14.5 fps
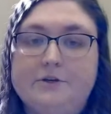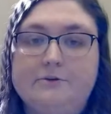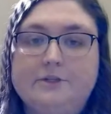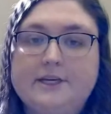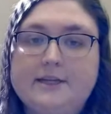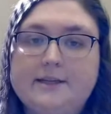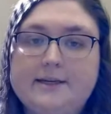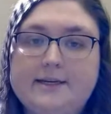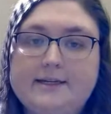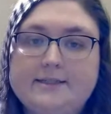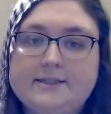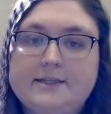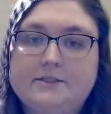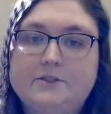
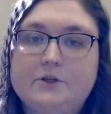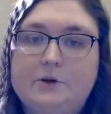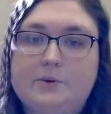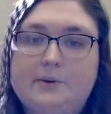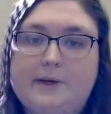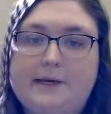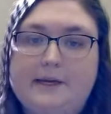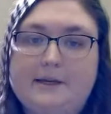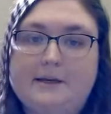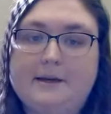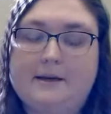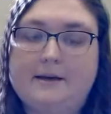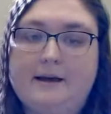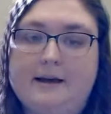utilities, and so we
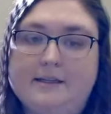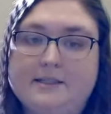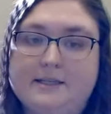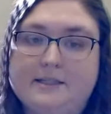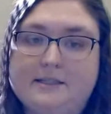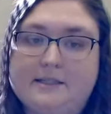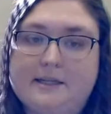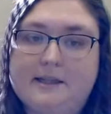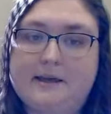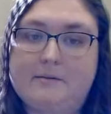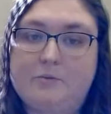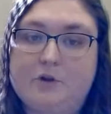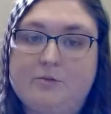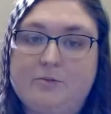can assist
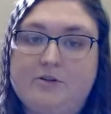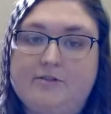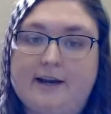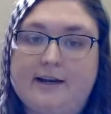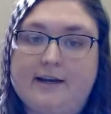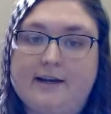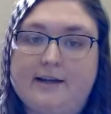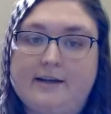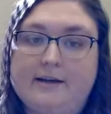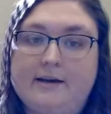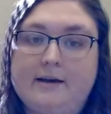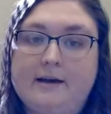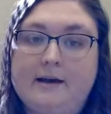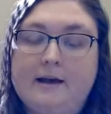them with providing
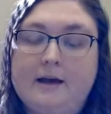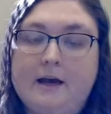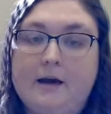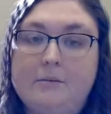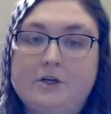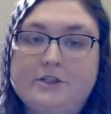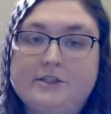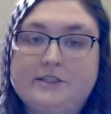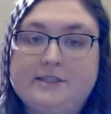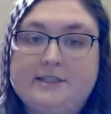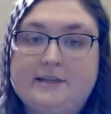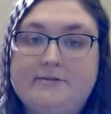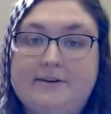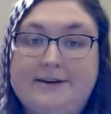
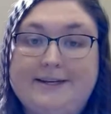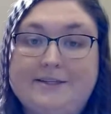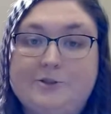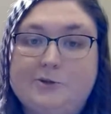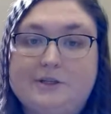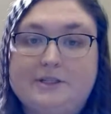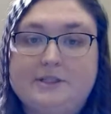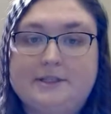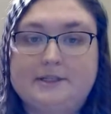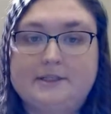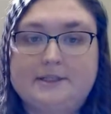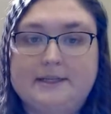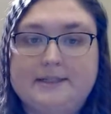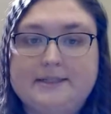emergency financial
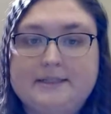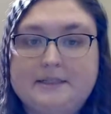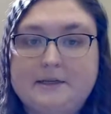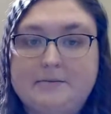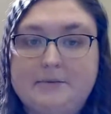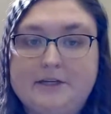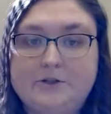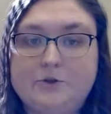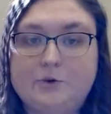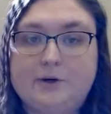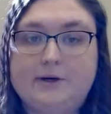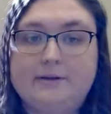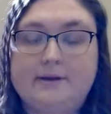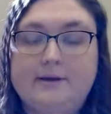assistance to make
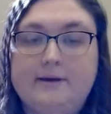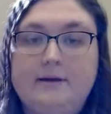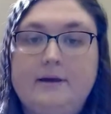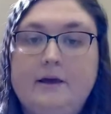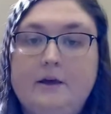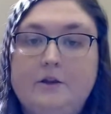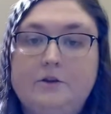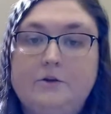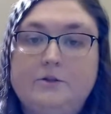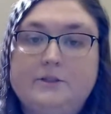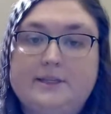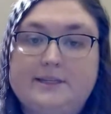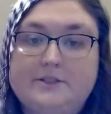sure that those